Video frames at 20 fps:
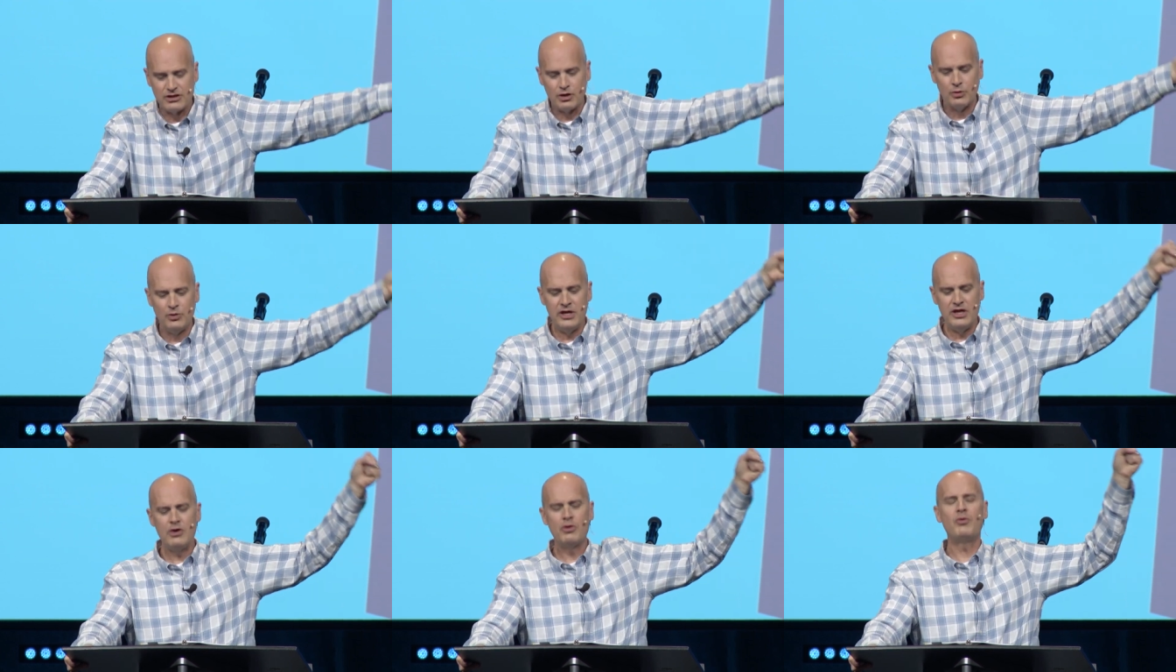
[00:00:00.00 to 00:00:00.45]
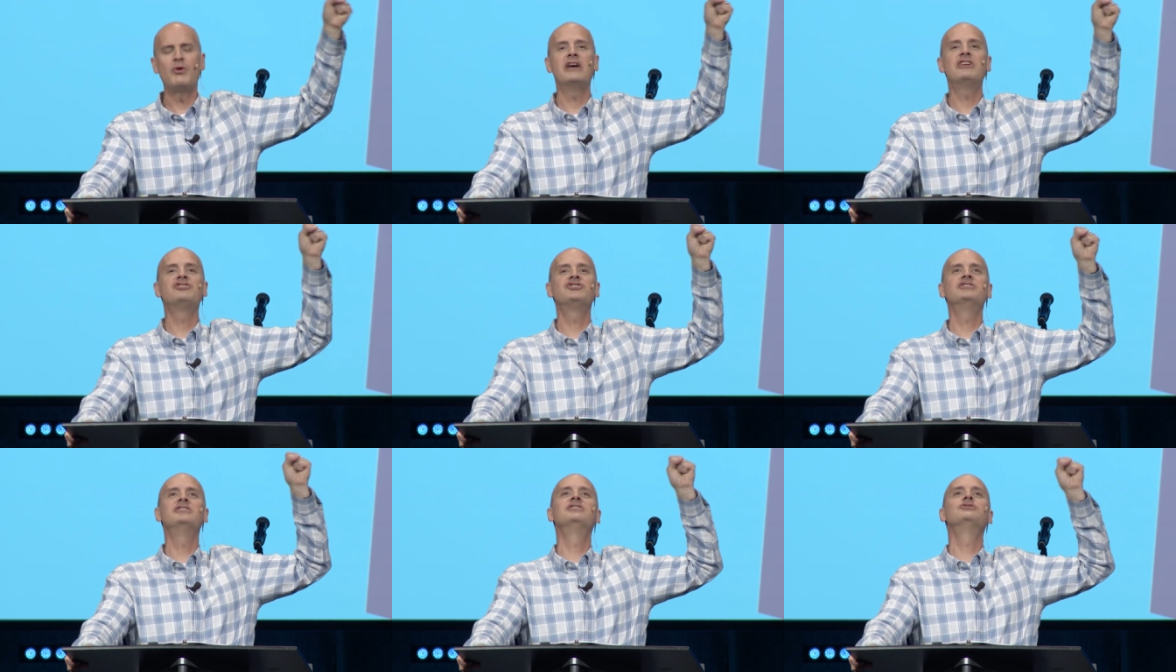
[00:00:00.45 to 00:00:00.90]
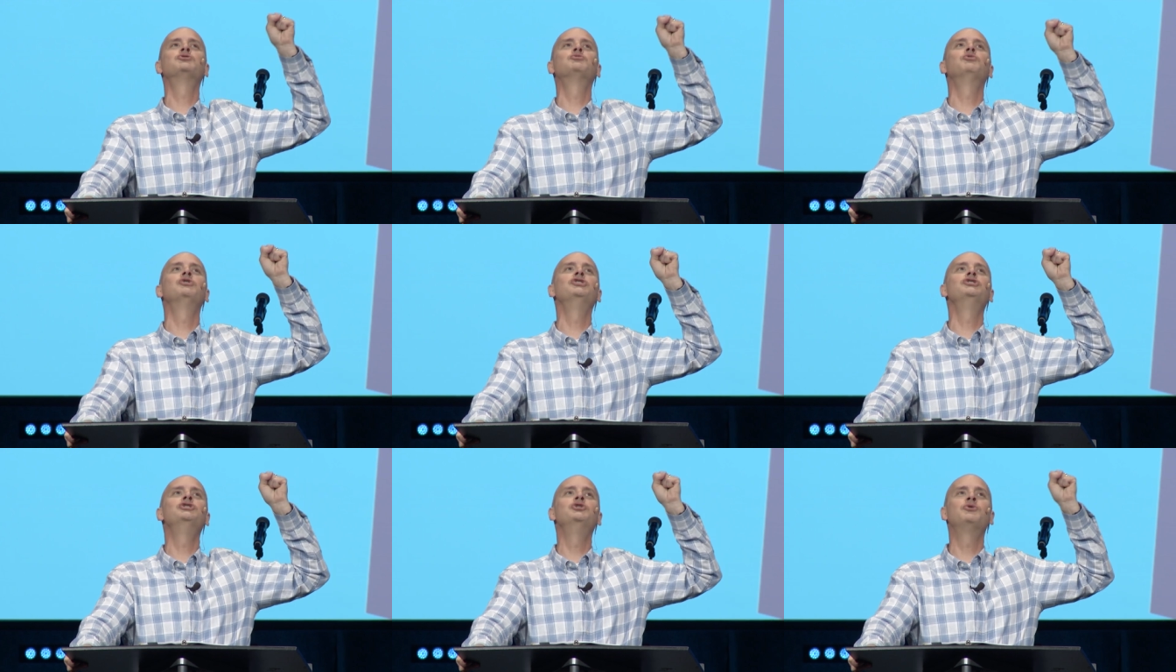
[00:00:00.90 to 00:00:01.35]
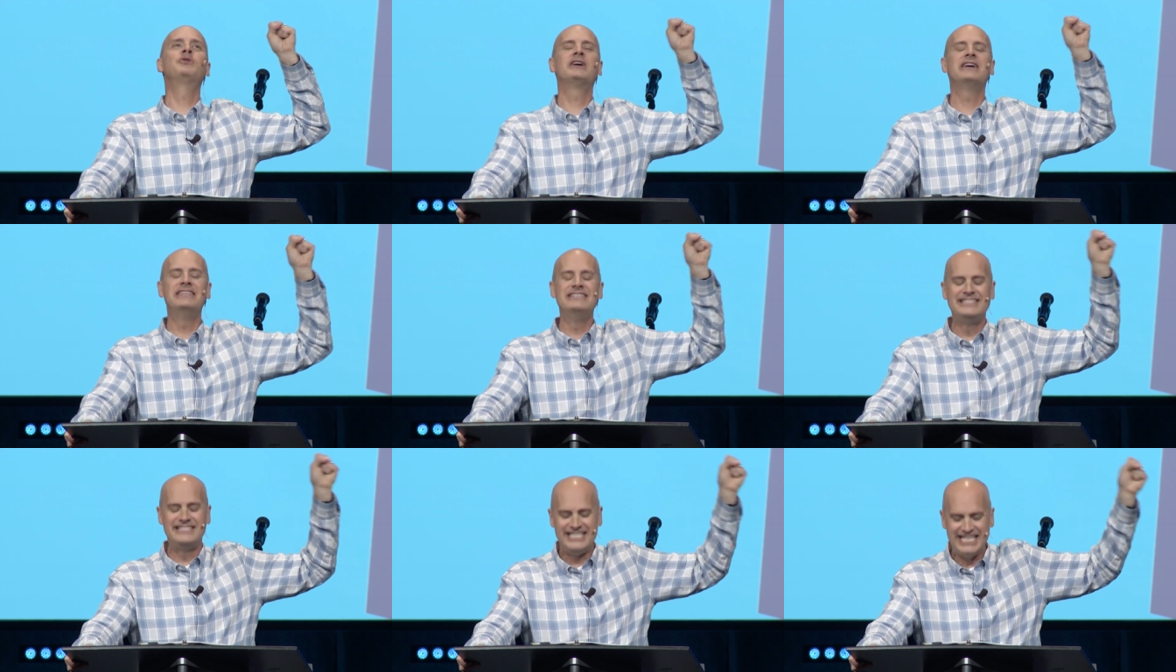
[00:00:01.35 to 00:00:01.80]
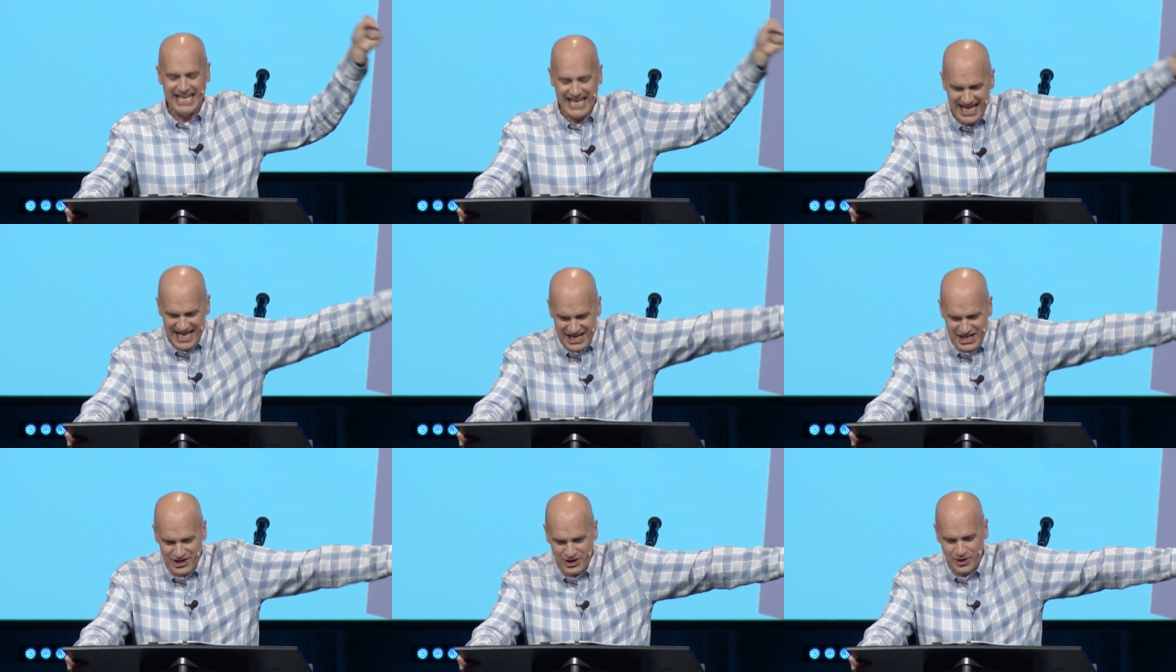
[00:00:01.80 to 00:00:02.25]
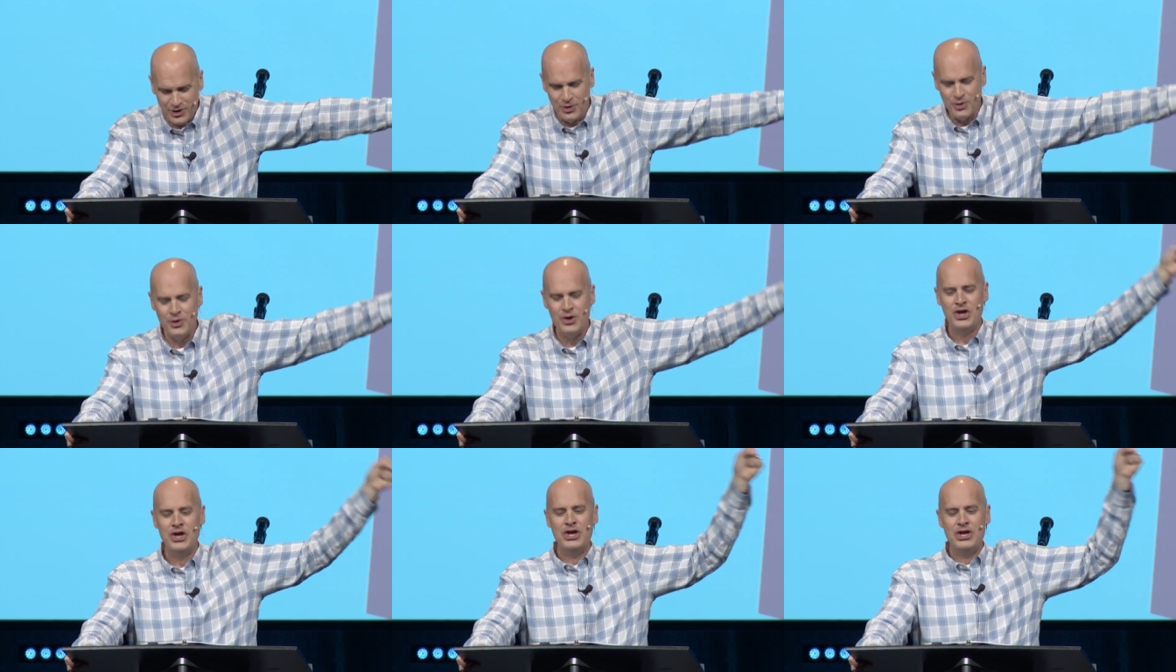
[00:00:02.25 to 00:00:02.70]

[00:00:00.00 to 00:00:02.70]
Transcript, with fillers: The real question is, will you continue